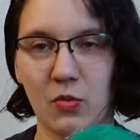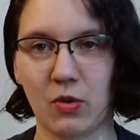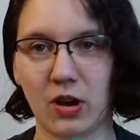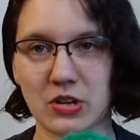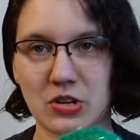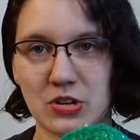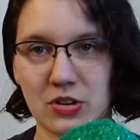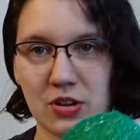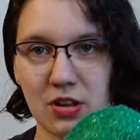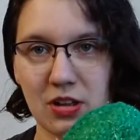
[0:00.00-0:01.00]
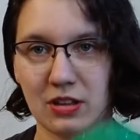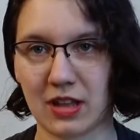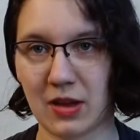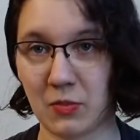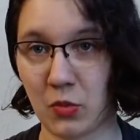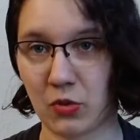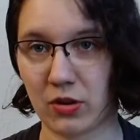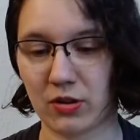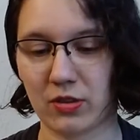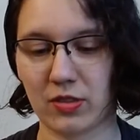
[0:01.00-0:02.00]
wash a lot
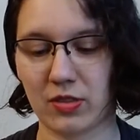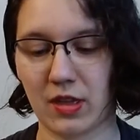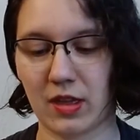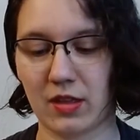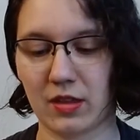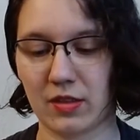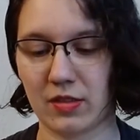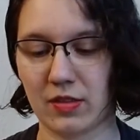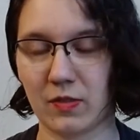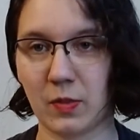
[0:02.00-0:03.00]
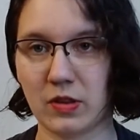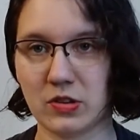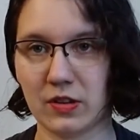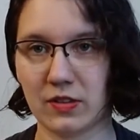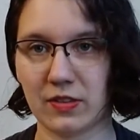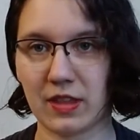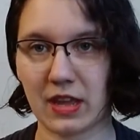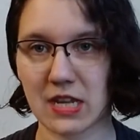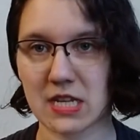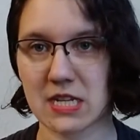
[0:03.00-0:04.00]
more than the sponges
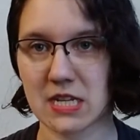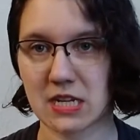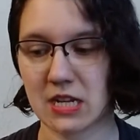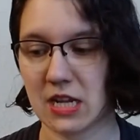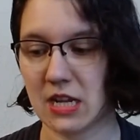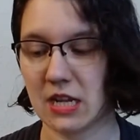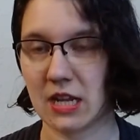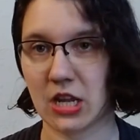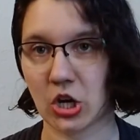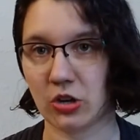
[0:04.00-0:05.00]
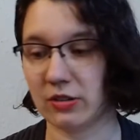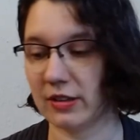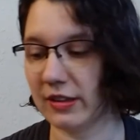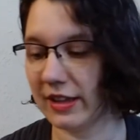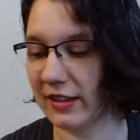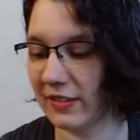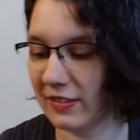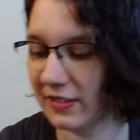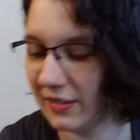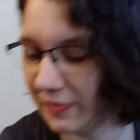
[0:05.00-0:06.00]
that he currently
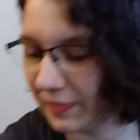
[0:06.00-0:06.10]
likes.